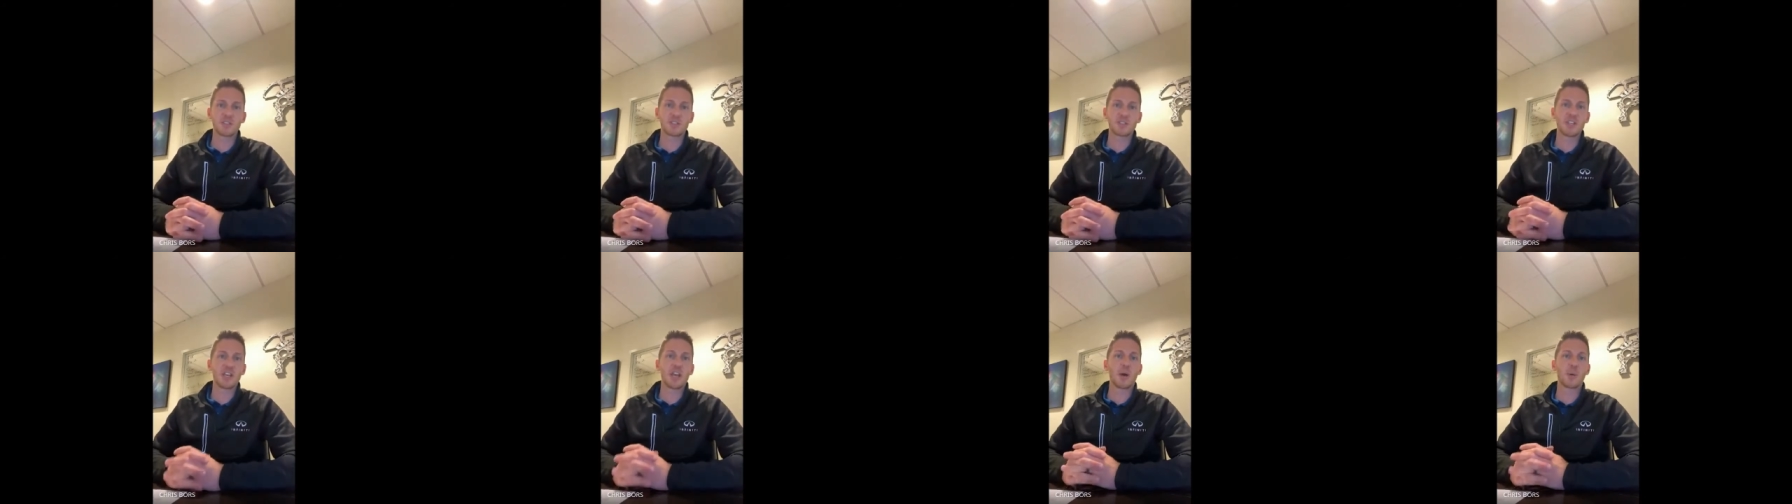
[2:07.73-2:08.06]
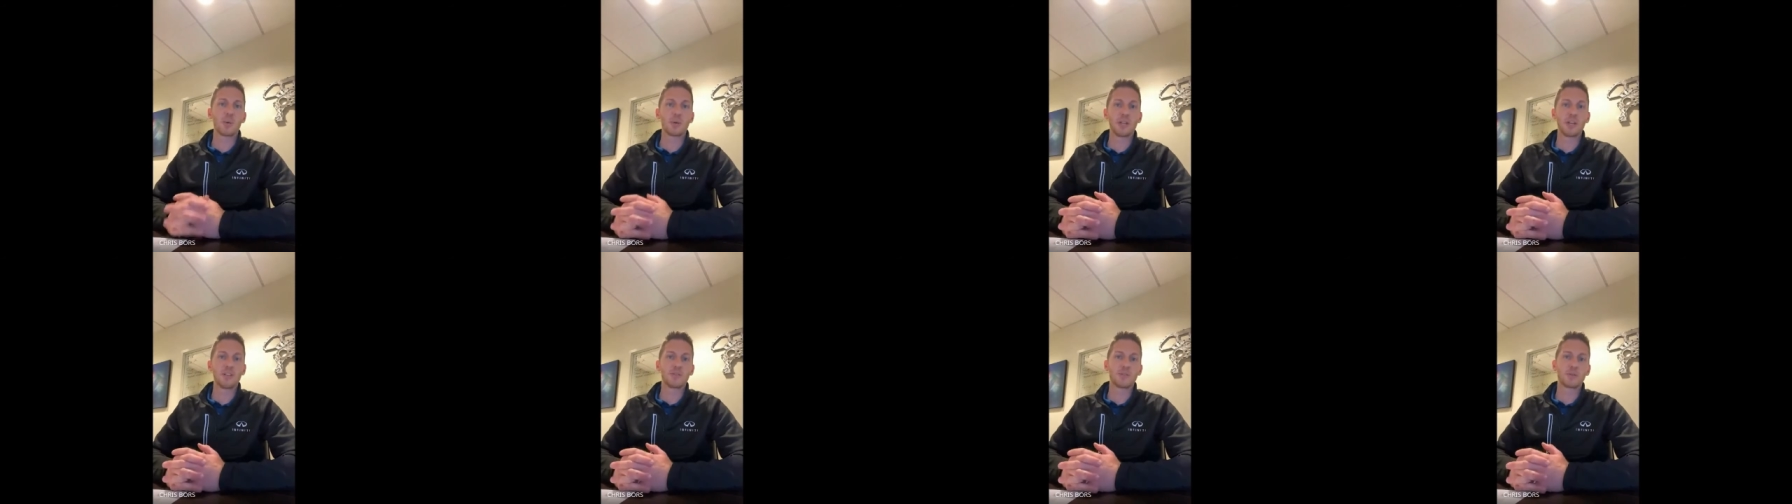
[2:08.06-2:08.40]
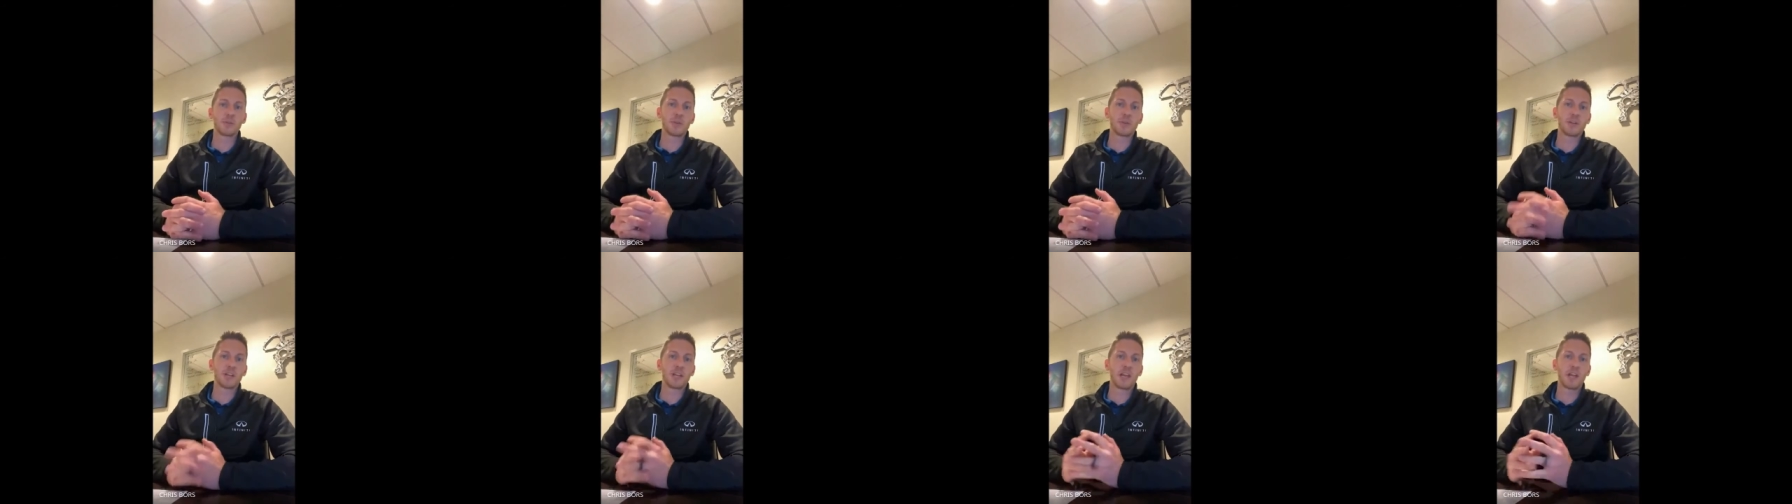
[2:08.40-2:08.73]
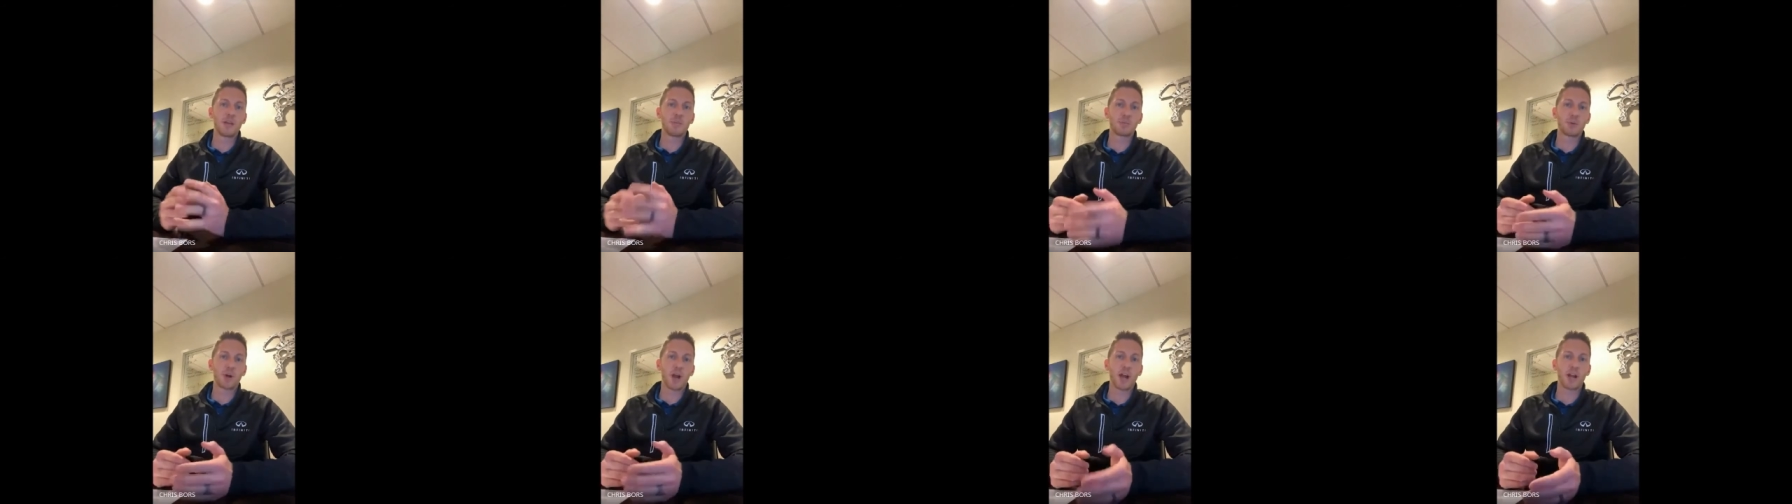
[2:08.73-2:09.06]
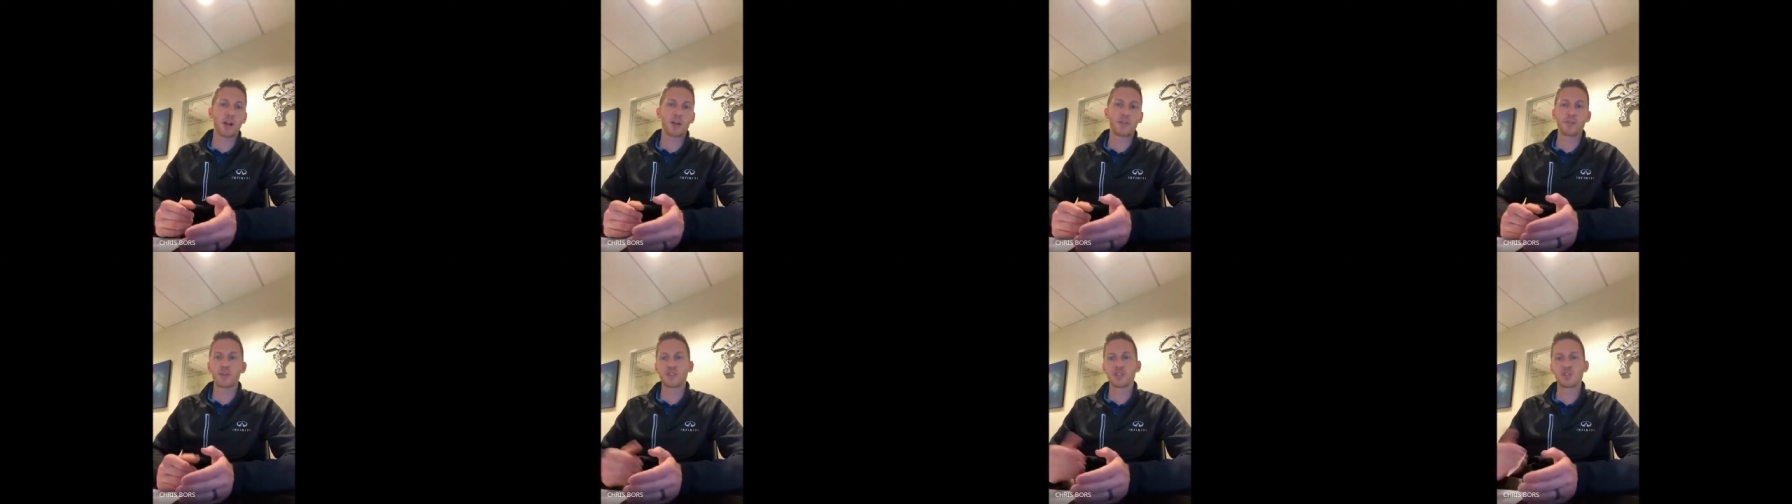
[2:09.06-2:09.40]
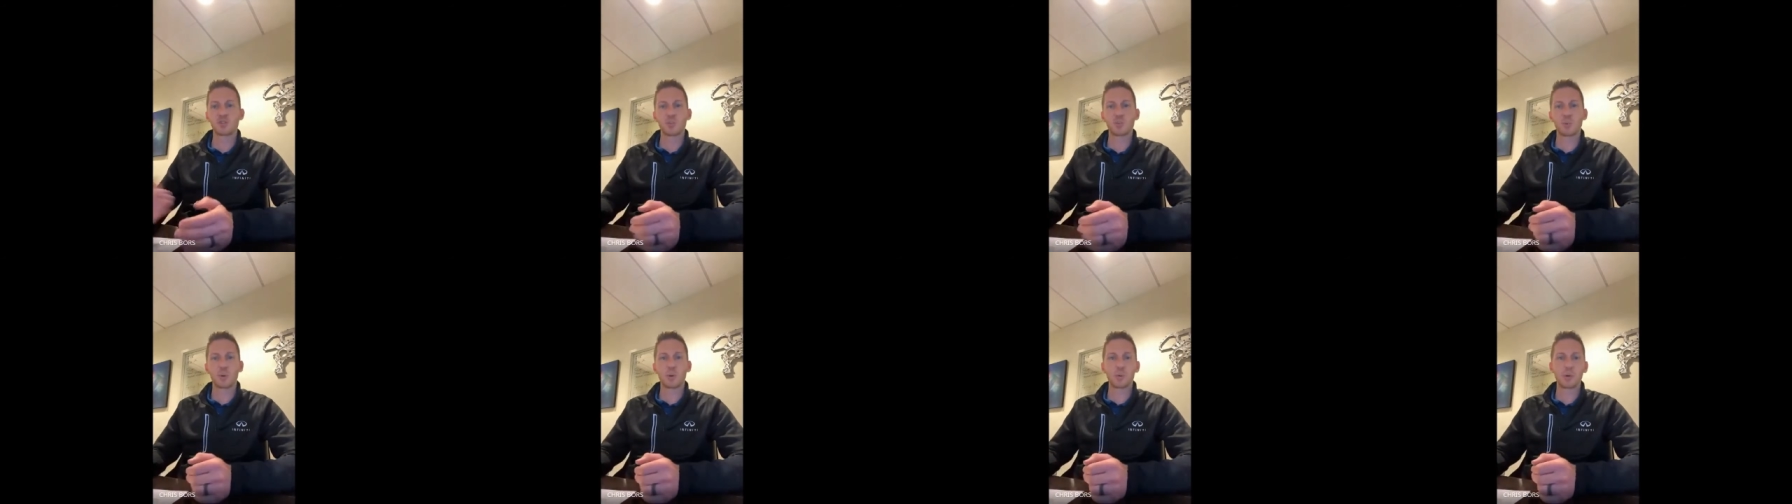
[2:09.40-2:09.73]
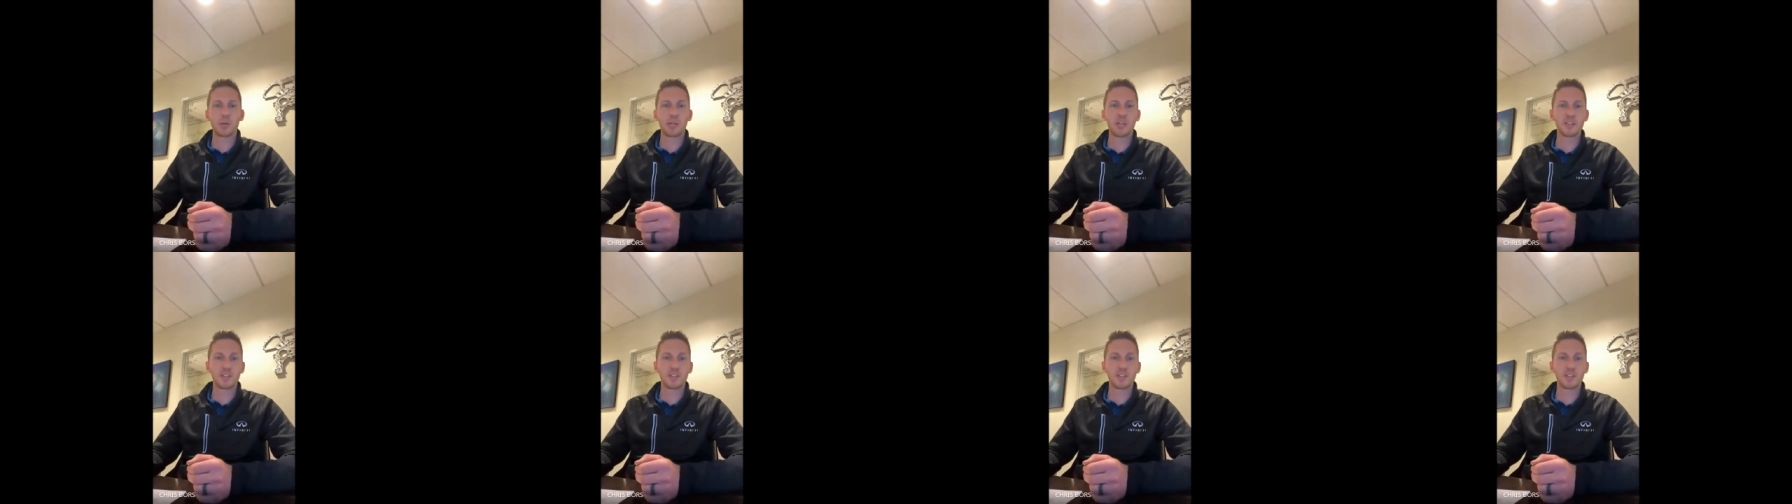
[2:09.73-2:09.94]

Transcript: see how we did from the day prior versus where we need